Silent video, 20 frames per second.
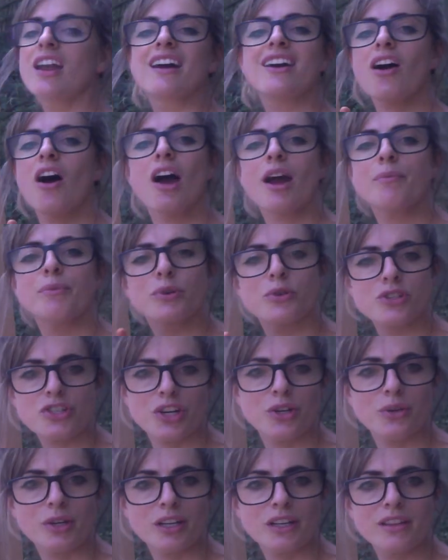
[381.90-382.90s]
Like, I'm not
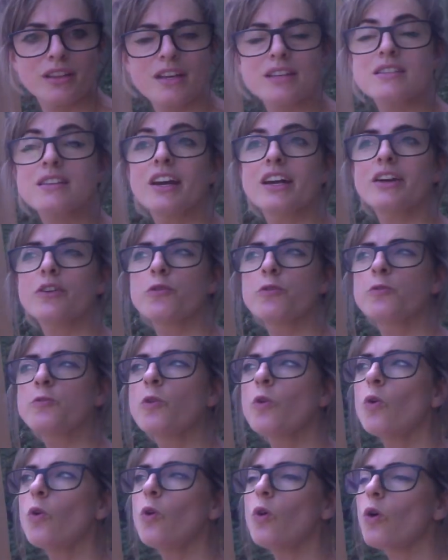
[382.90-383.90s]
joking, there's like
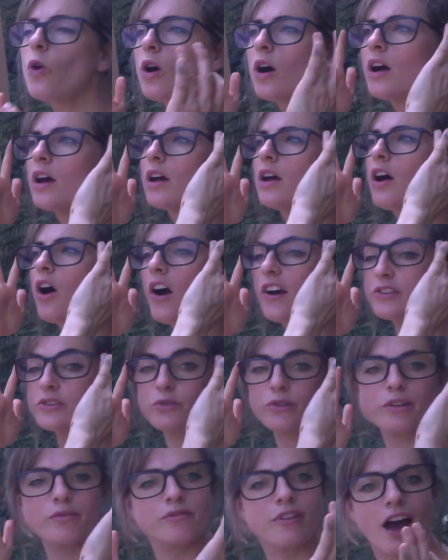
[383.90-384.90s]
four ice
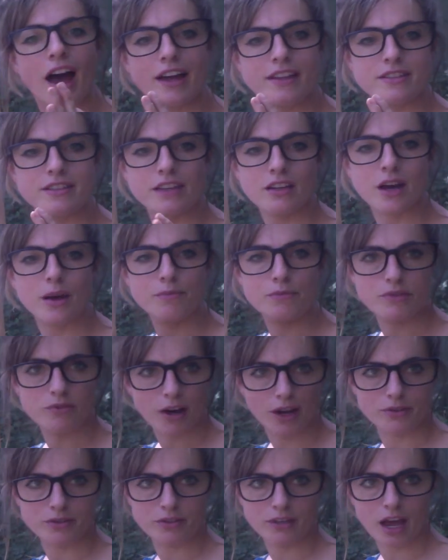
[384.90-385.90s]
cream vans that comes
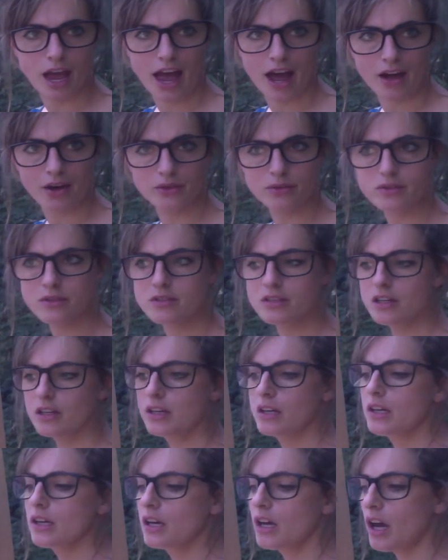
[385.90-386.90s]
around to ours.
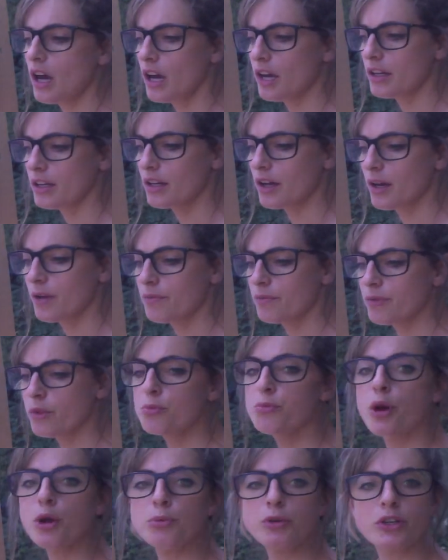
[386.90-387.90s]
And um, the
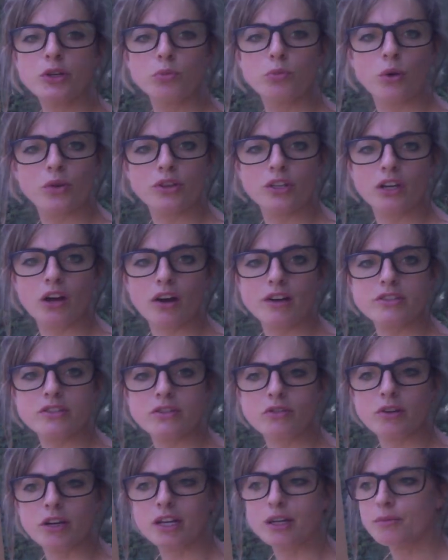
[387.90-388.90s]
moment you want the ice
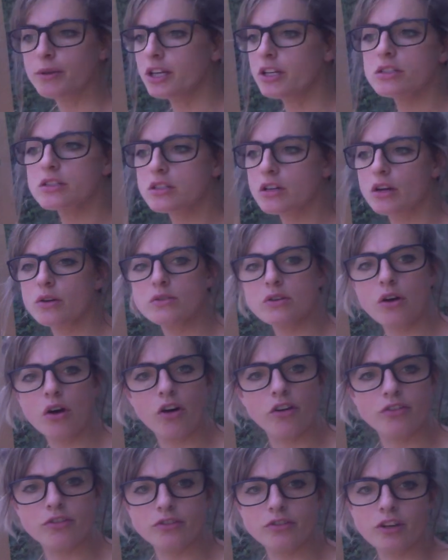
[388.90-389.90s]
cream, he just goes
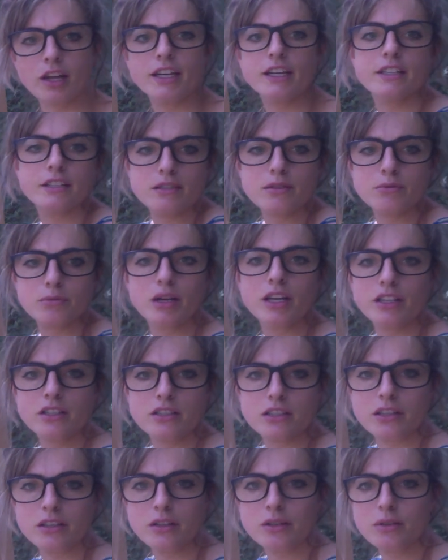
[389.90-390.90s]
off. Like, he doesn't mean
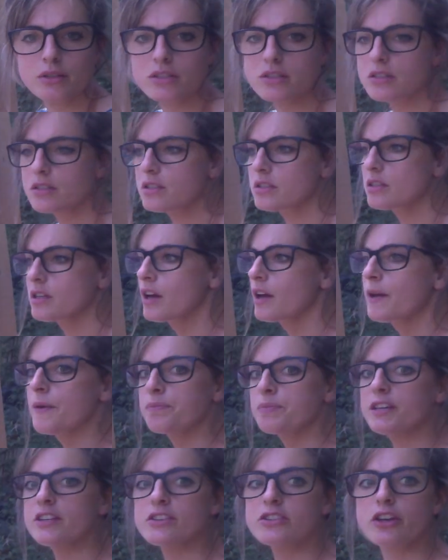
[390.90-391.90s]
to, it's just
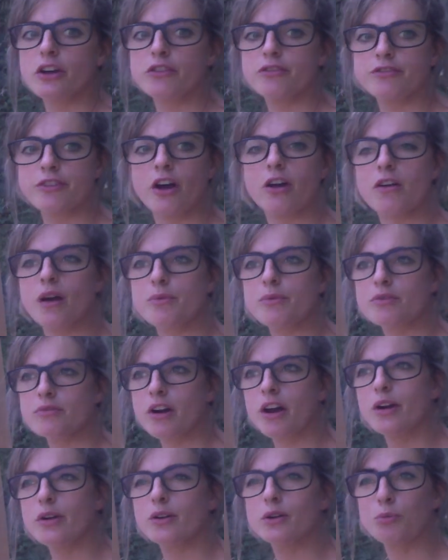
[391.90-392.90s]
he's so far up the
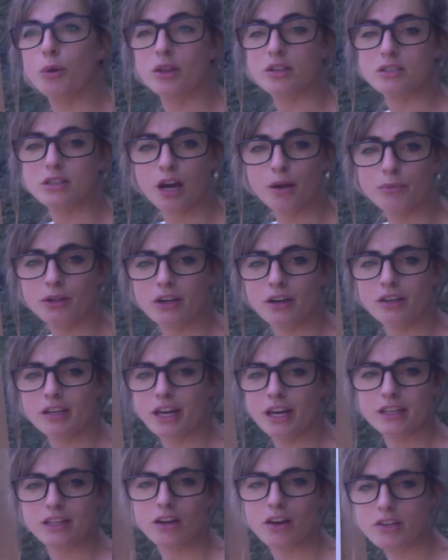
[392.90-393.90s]
road. By the time you go and
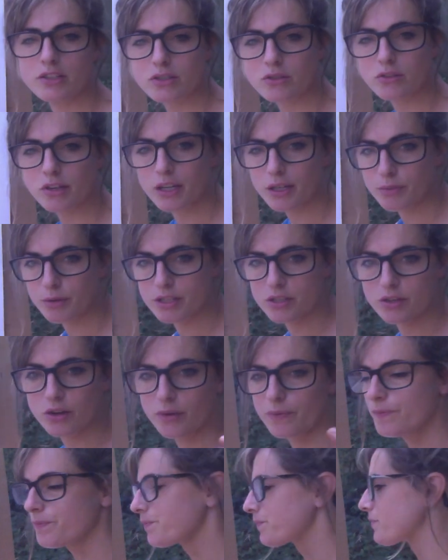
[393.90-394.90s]
get the ice cream, he's gone.